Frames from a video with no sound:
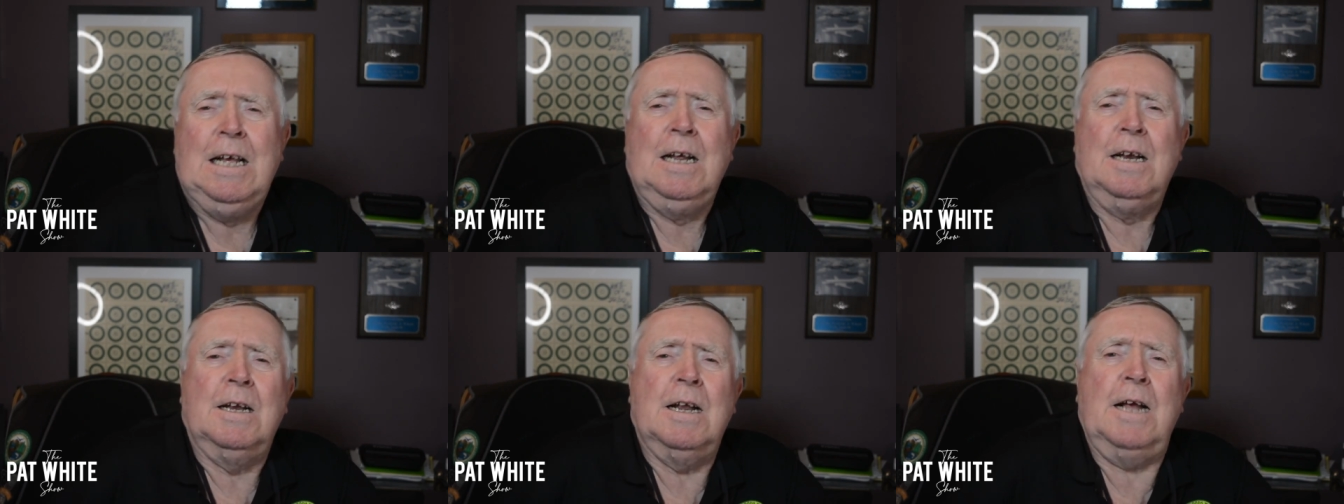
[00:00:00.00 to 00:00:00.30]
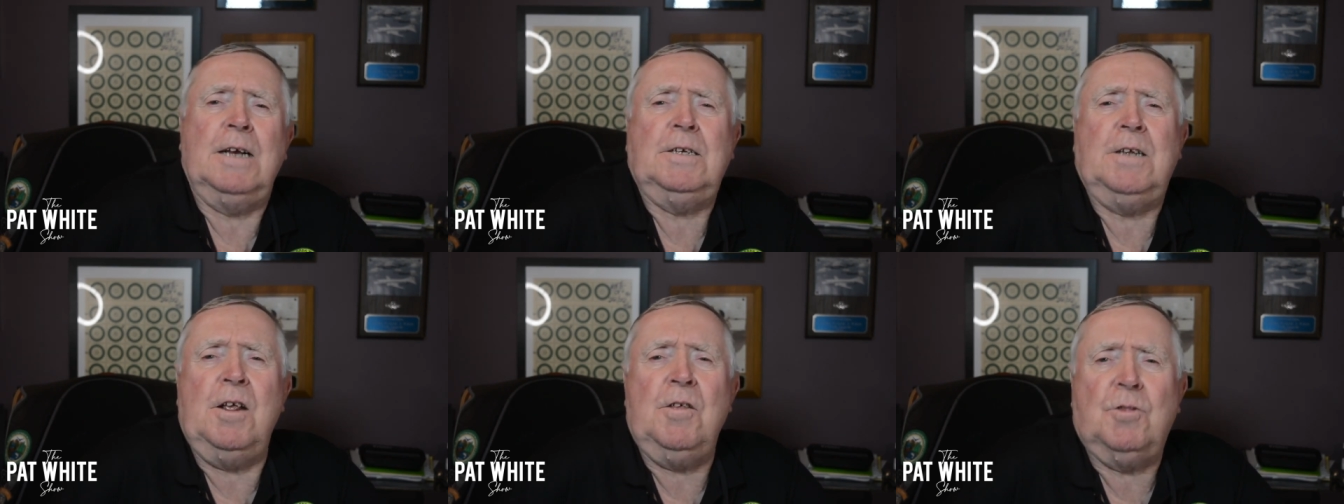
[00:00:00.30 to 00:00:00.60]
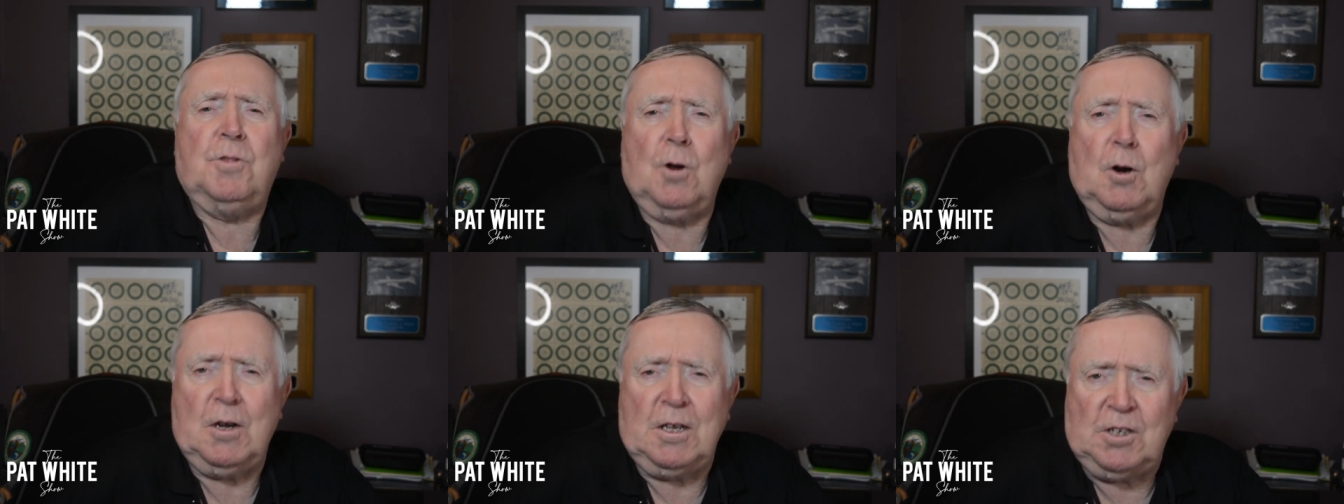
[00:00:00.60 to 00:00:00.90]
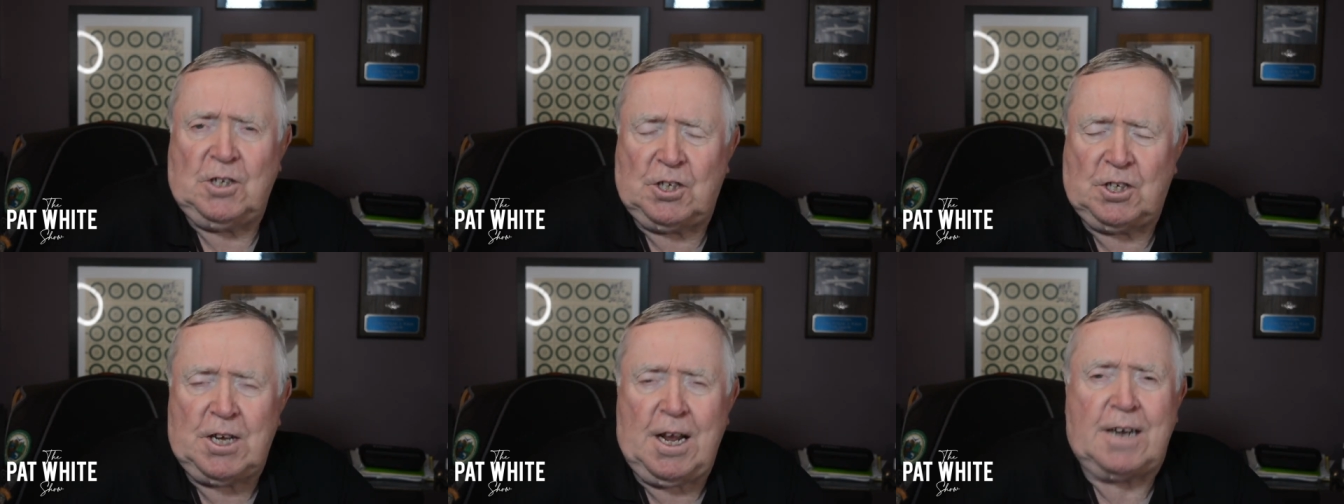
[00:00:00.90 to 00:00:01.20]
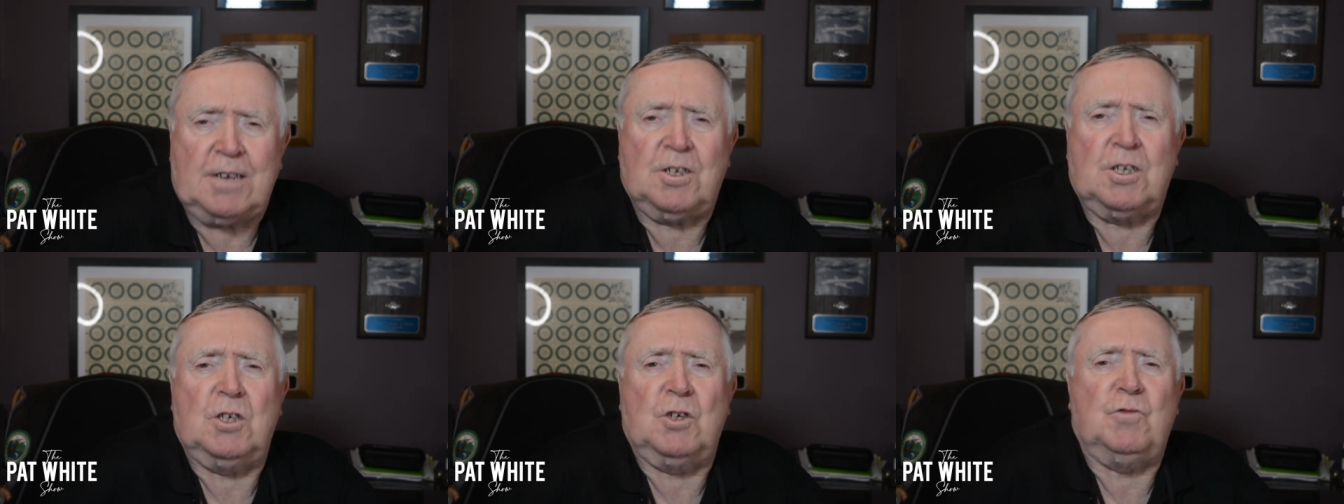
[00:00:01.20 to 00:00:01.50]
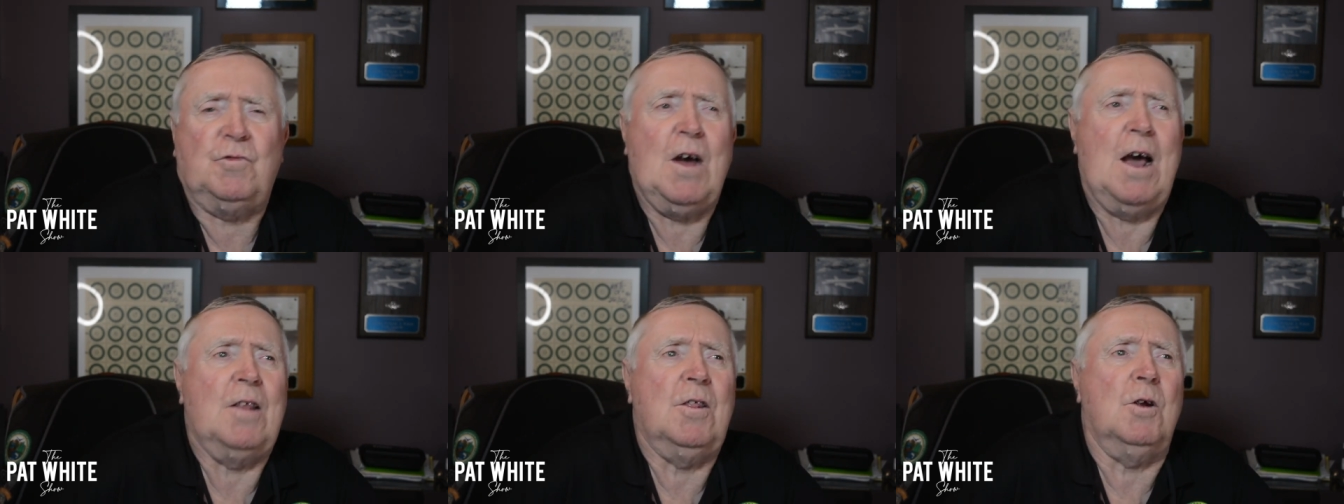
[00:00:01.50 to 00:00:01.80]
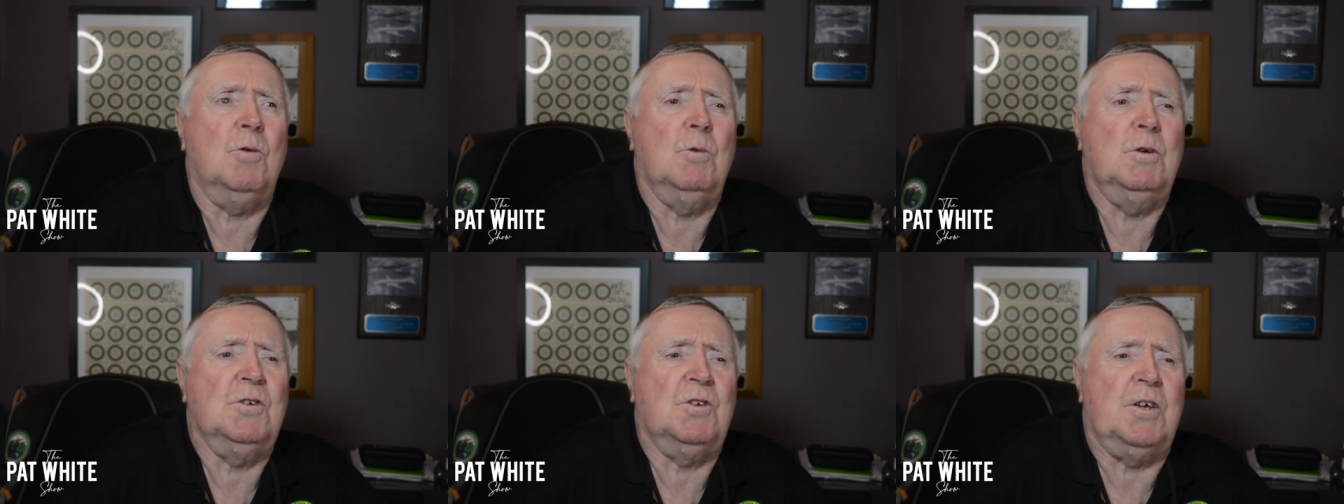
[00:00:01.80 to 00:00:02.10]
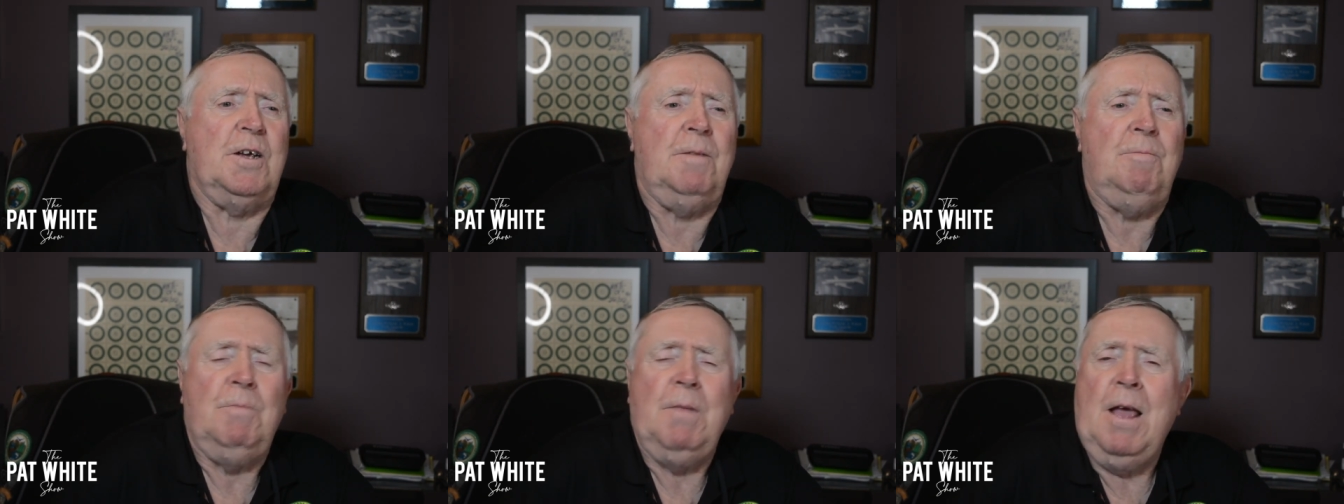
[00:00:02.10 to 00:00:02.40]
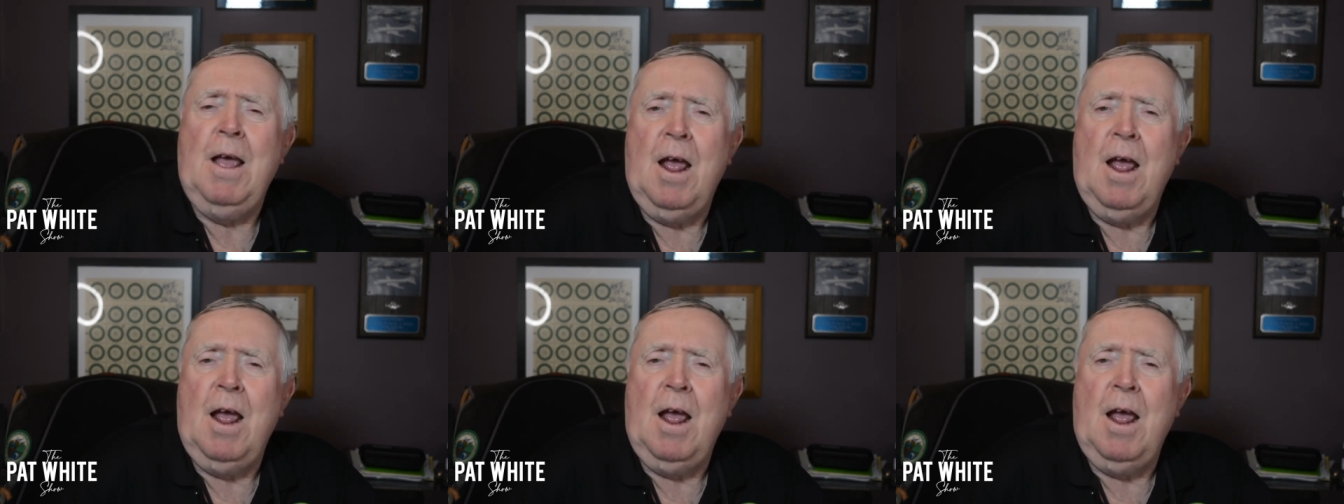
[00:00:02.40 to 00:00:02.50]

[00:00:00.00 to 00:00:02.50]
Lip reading: 1936. His father was an